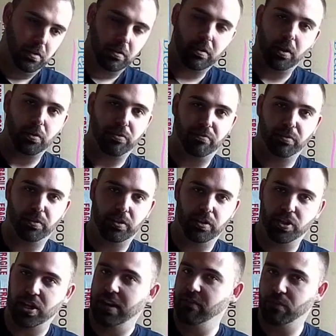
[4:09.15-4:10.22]
go through the
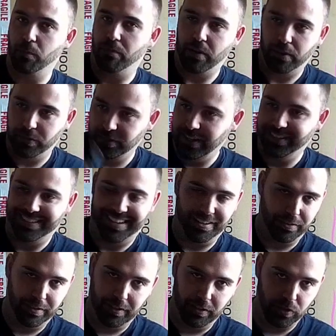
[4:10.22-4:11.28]
general process
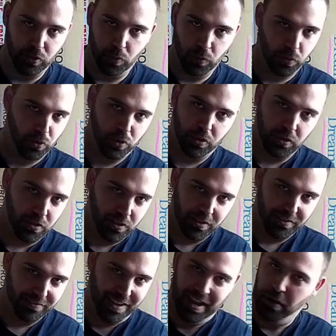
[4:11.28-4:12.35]
out the exhaust
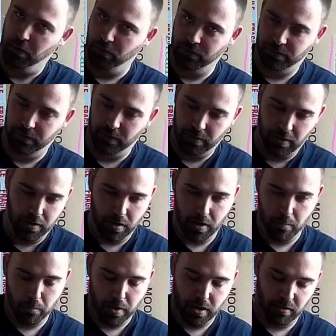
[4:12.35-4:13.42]
valve
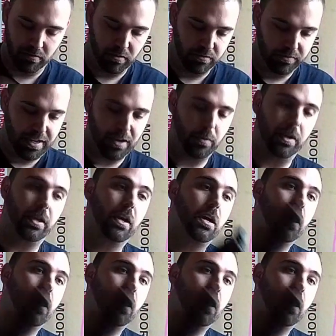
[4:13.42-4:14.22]
and bugger off that way.